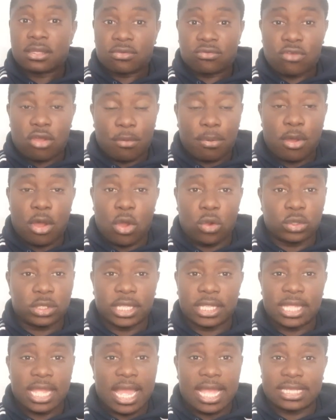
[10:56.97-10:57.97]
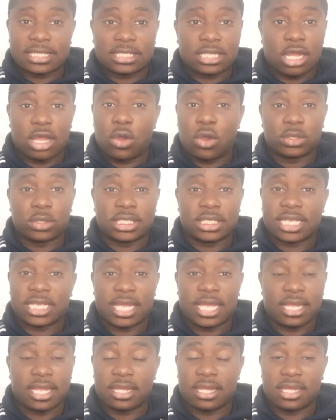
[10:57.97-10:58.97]
Rob Holding has to hold
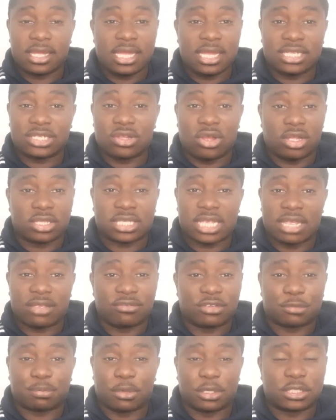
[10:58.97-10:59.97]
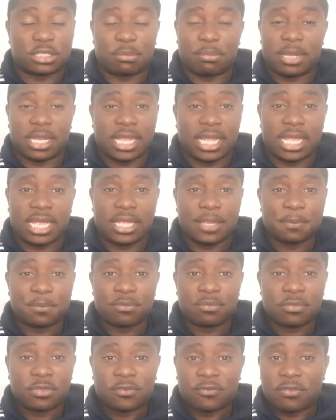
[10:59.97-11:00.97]
he's got to take responsibility.
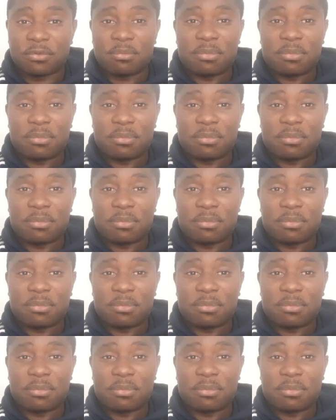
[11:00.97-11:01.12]
For